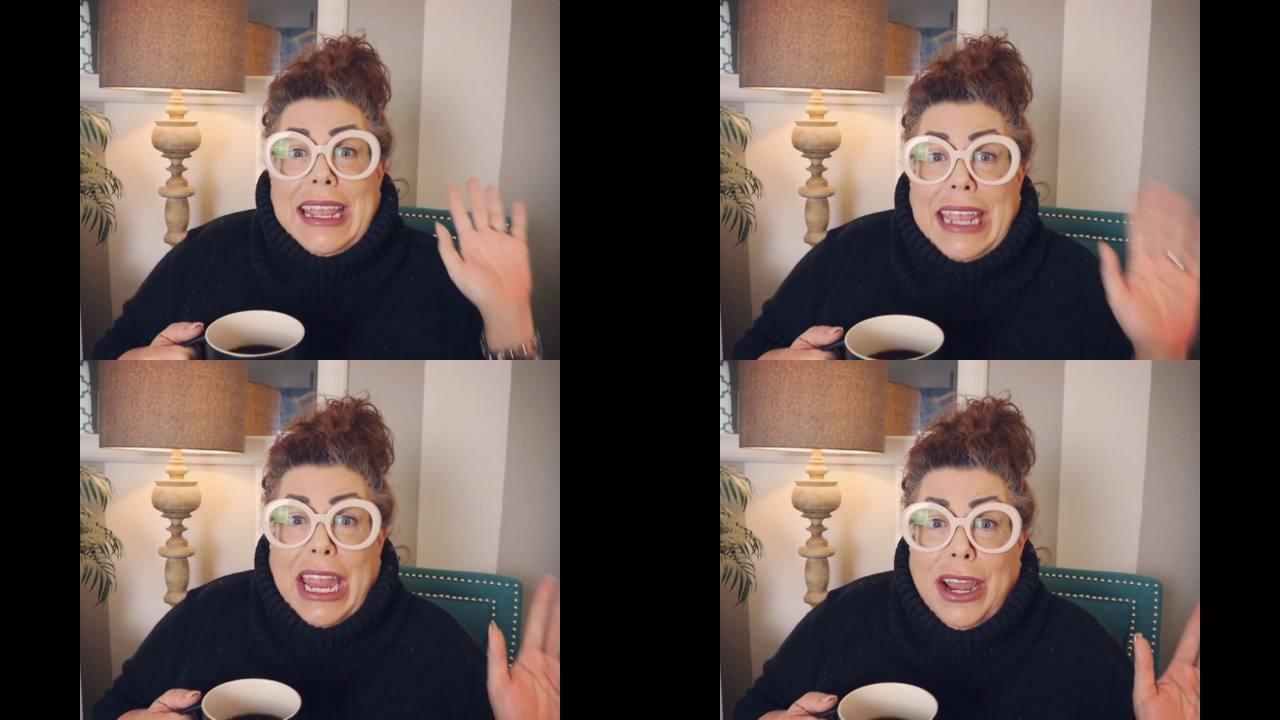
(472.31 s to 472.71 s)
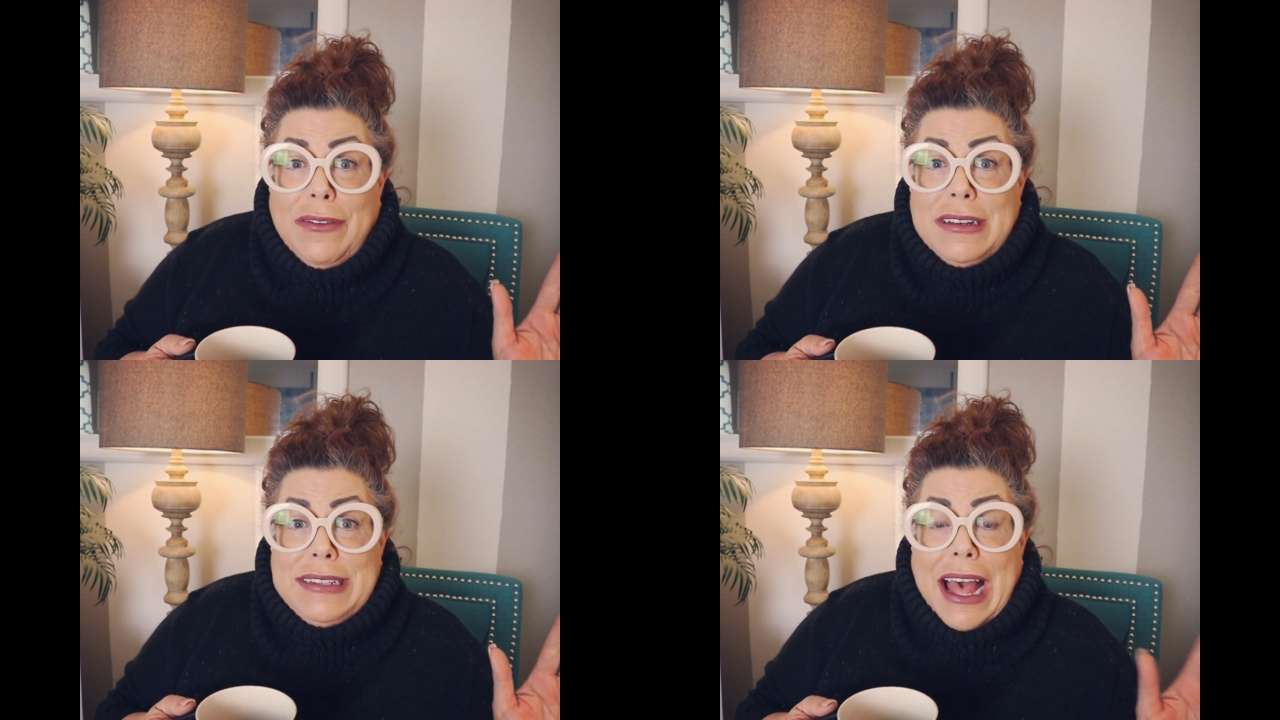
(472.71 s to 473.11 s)
Take
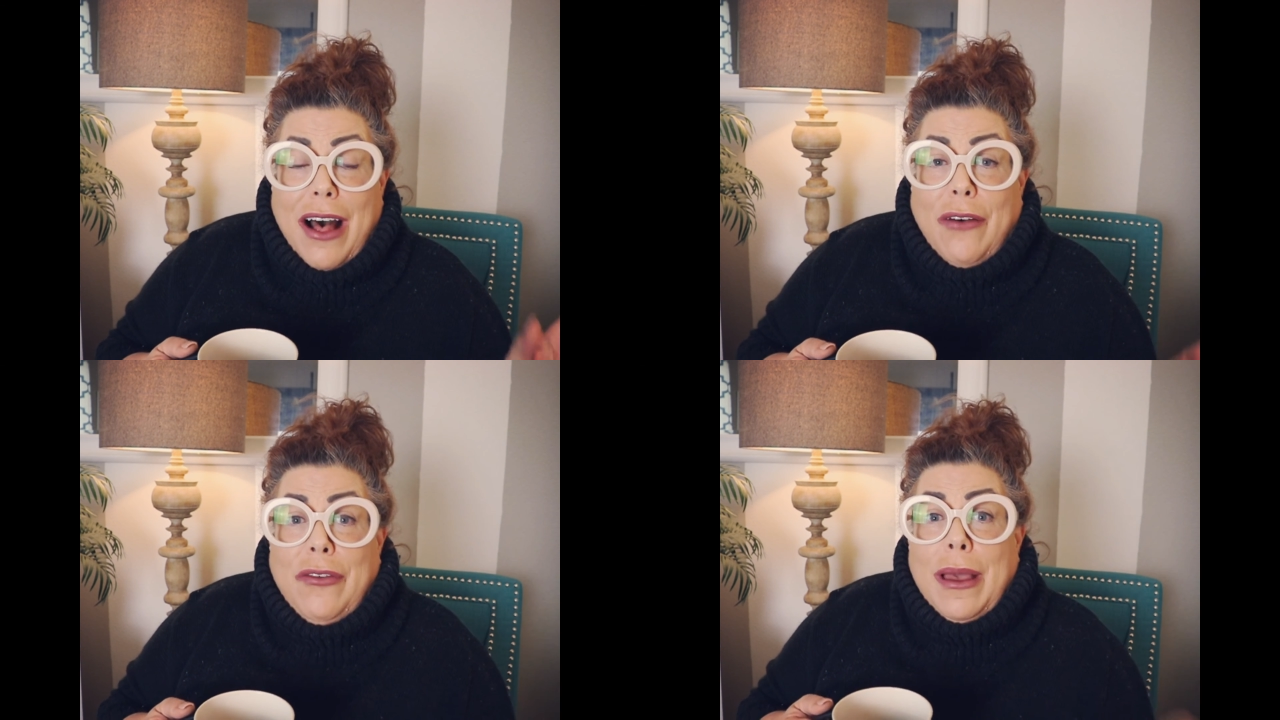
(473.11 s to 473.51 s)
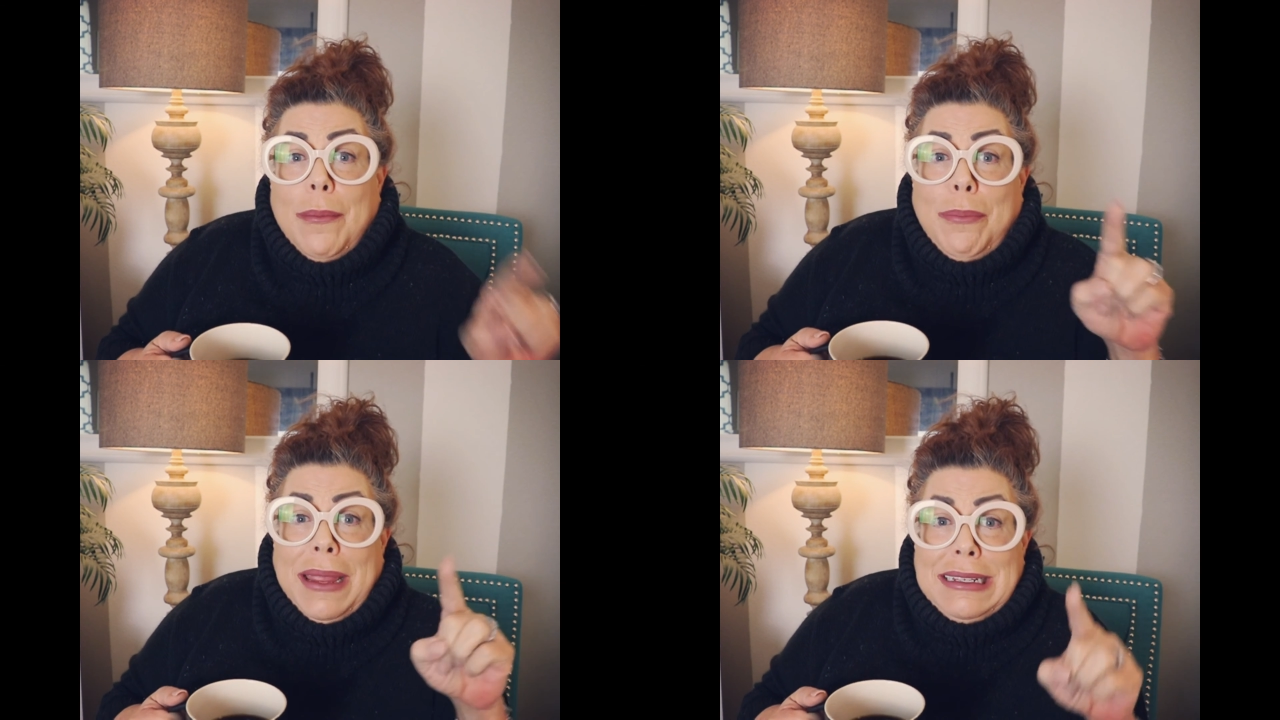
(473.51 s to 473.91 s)
care of yourself.
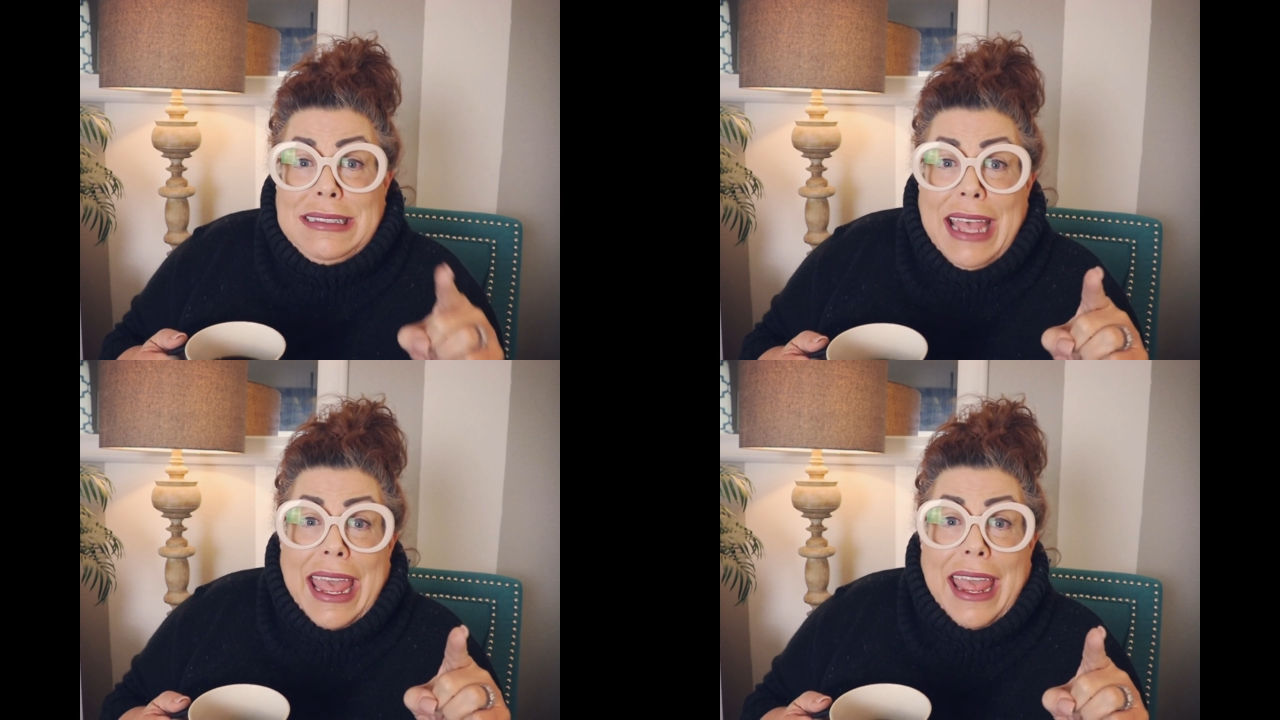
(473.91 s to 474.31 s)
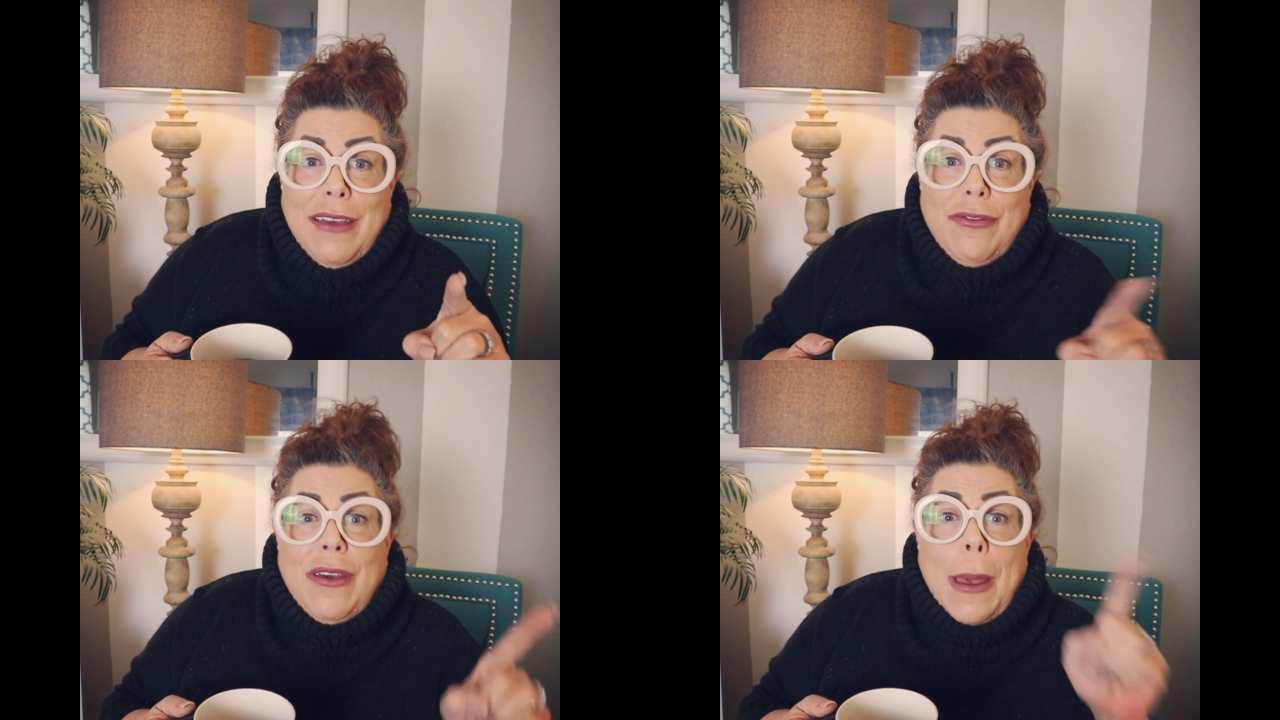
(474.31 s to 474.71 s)
Be
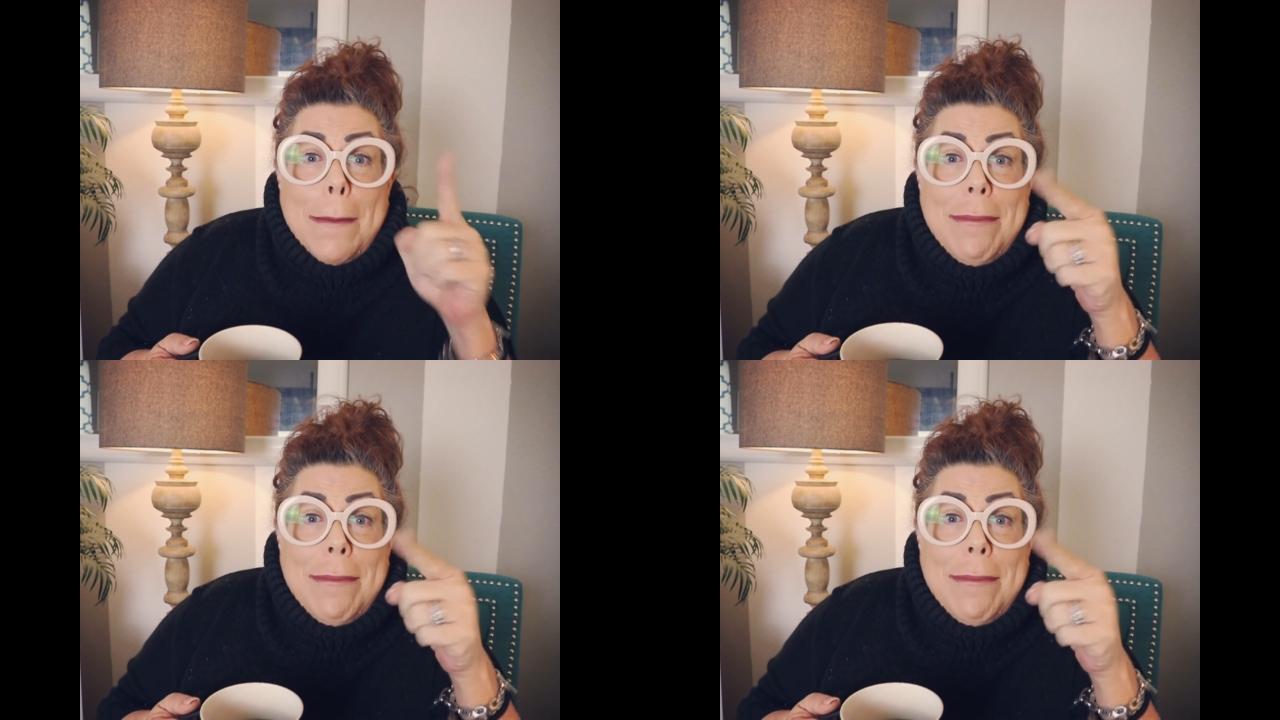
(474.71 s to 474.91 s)
safe.